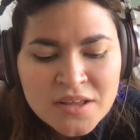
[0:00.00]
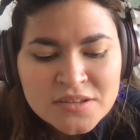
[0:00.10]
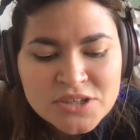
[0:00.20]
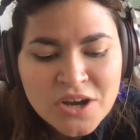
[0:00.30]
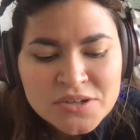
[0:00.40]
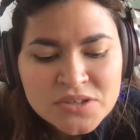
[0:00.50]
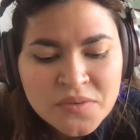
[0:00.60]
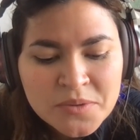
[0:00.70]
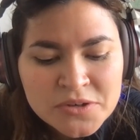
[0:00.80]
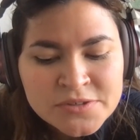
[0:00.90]
the daughters of
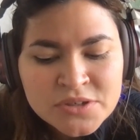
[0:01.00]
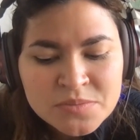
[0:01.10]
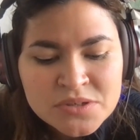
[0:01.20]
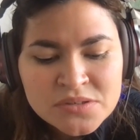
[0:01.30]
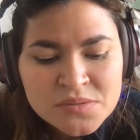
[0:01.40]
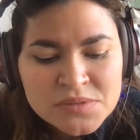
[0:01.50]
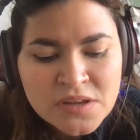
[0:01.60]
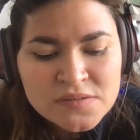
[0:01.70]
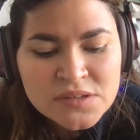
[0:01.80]
immigrants or immigrants themselves,